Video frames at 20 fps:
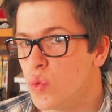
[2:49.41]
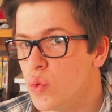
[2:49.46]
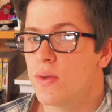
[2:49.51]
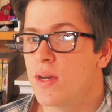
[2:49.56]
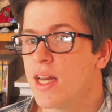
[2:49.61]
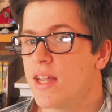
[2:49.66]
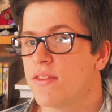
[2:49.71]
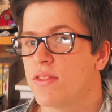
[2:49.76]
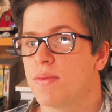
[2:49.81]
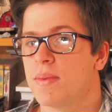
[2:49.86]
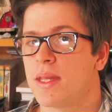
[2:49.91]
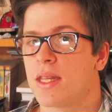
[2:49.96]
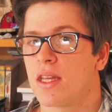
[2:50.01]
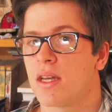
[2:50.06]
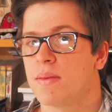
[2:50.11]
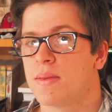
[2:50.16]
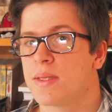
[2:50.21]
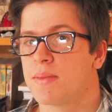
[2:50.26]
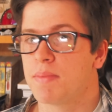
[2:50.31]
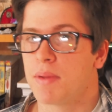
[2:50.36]
Leave them in the
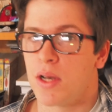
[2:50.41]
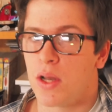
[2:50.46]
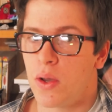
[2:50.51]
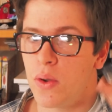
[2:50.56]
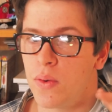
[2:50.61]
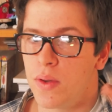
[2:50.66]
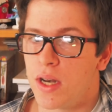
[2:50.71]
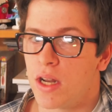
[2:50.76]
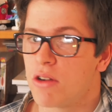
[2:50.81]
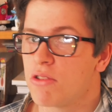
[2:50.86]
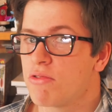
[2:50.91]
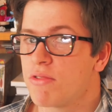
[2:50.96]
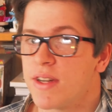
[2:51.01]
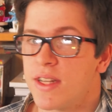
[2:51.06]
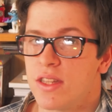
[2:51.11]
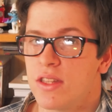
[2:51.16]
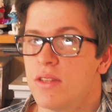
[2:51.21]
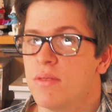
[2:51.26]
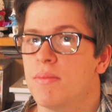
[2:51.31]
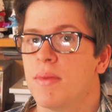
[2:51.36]
comments below and I'll
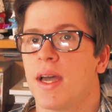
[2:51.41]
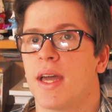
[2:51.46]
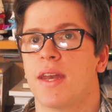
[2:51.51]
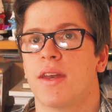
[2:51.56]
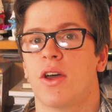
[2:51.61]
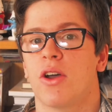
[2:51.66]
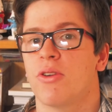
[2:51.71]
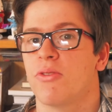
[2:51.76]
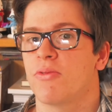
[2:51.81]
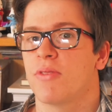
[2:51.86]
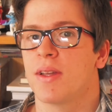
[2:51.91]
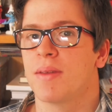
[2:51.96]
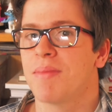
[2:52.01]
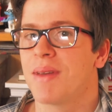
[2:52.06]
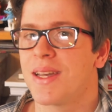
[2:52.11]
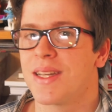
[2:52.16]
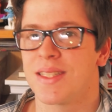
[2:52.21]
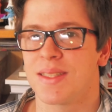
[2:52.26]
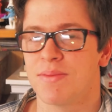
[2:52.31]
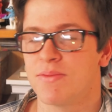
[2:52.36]
read them and hopefully
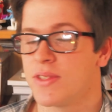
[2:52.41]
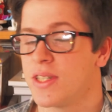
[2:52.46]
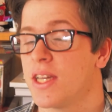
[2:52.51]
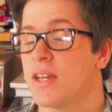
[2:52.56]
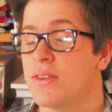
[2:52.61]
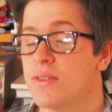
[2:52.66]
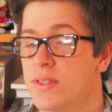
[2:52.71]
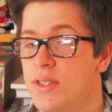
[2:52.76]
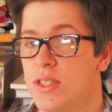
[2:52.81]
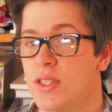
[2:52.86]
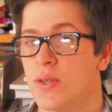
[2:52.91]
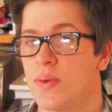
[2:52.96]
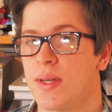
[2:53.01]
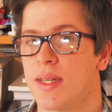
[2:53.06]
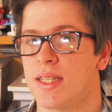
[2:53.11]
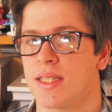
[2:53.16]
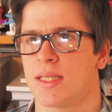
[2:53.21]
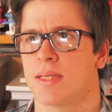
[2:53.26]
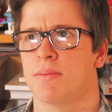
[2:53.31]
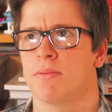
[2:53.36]
make some videos
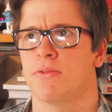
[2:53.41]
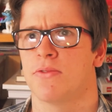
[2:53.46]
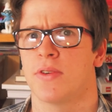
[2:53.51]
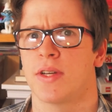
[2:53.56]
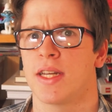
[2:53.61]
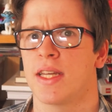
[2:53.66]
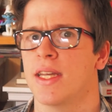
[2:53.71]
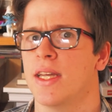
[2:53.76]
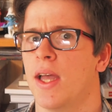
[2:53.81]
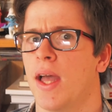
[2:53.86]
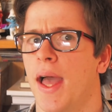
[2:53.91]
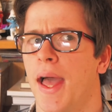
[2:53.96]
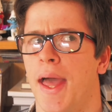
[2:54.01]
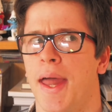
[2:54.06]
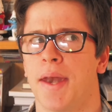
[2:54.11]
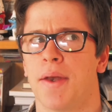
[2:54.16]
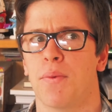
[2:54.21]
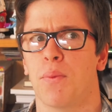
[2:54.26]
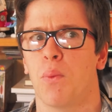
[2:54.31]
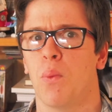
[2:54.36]
doing some funny
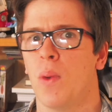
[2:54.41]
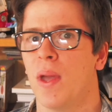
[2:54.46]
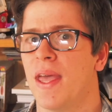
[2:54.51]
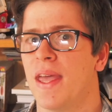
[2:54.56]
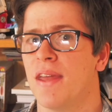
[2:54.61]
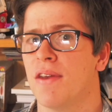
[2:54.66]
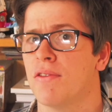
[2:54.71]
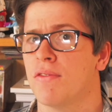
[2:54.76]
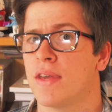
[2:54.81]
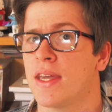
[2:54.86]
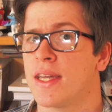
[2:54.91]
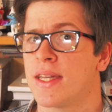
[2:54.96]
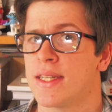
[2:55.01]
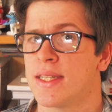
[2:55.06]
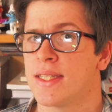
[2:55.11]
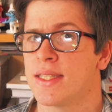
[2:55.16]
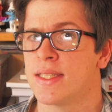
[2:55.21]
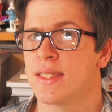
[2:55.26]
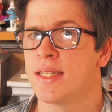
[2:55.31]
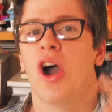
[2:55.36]
and weird
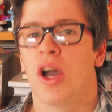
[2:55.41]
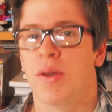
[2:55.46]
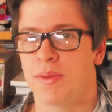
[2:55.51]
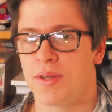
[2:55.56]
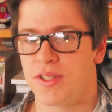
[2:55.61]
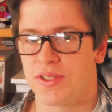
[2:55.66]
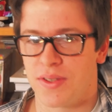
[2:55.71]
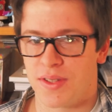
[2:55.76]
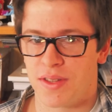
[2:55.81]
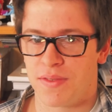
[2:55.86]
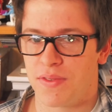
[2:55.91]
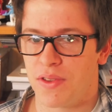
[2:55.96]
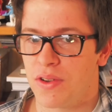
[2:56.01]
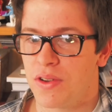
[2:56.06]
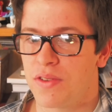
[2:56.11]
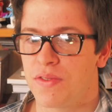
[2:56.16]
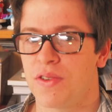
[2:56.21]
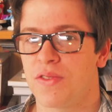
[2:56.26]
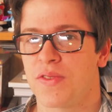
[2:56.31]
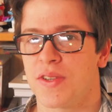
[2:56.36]
things. Hope you enjoyed the
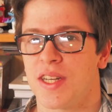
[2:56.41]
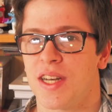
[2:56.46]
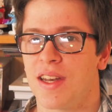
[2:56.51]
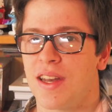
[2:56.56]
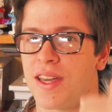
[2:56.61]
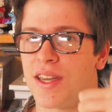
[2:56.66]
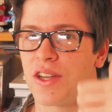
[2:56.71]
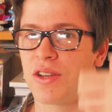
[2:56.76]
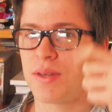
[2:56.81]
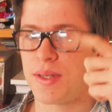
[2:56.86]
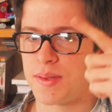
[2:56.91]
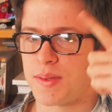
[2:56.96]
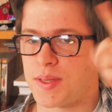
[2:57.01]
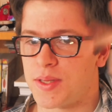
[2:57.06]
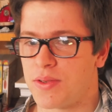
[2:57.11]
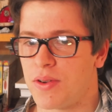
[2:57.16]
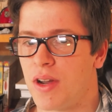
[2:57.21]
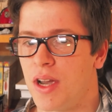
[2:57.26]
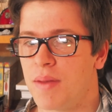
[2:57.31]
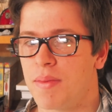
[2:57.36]
vlog, feel free to like, comment,
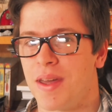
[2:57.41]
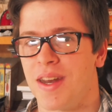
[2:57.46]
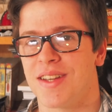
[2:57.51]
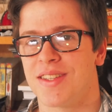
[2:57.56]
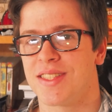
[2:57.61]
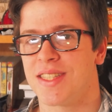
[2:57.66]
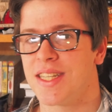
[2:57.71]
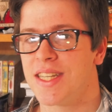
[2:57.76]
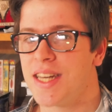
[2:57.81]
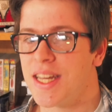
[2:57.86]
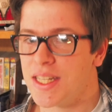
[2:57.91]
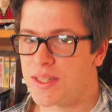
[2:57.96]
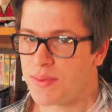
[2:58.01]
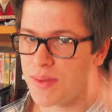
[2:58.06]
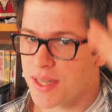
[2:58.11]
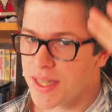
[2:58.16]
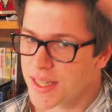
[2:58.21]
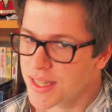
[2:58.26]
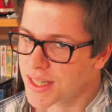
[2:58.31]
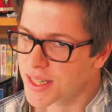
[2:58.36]
subscribe, and I'll see you next
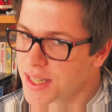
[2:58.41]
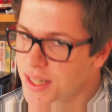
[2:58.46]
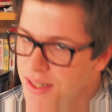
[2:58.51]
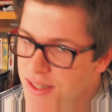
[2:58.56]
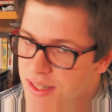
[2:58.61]
week.